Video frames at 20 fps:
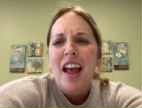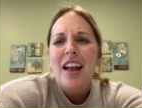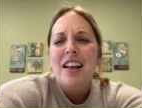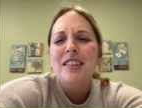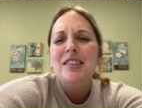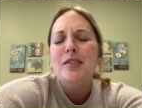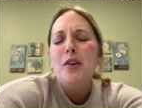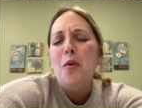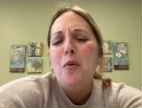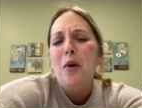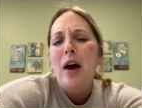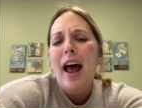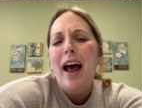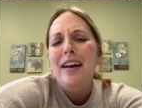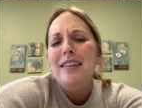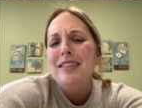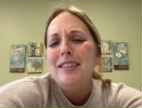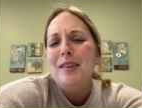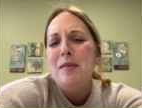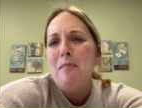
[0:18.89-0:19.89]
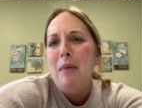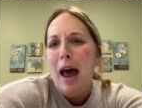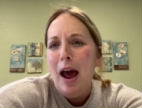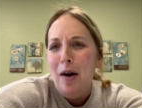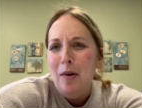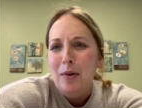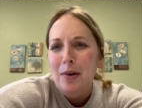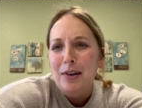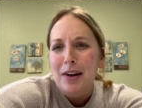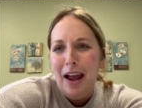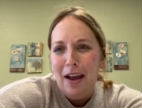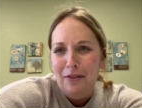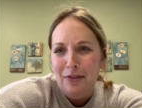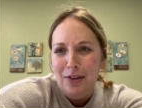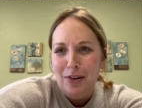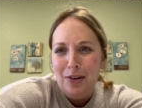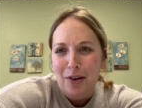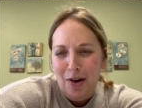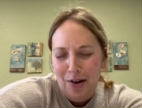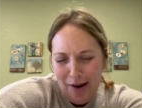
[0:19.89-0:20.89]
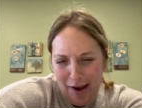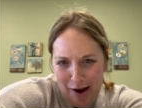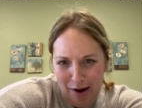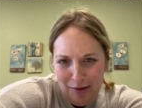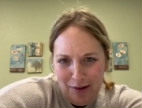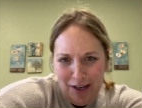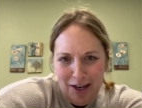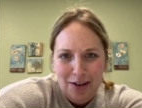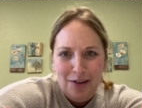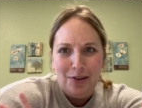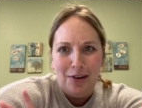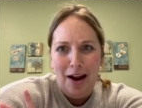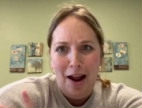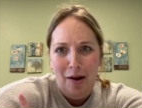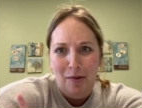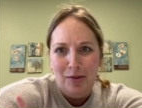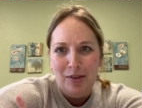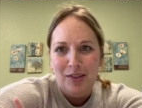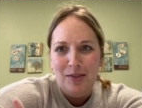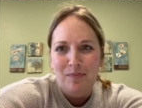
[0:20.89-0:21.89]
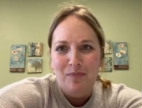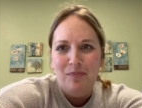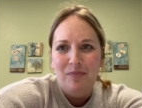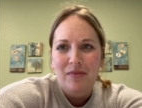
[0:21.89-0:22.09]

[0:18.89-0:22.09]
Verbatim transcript: So has the power ever gone out in your house?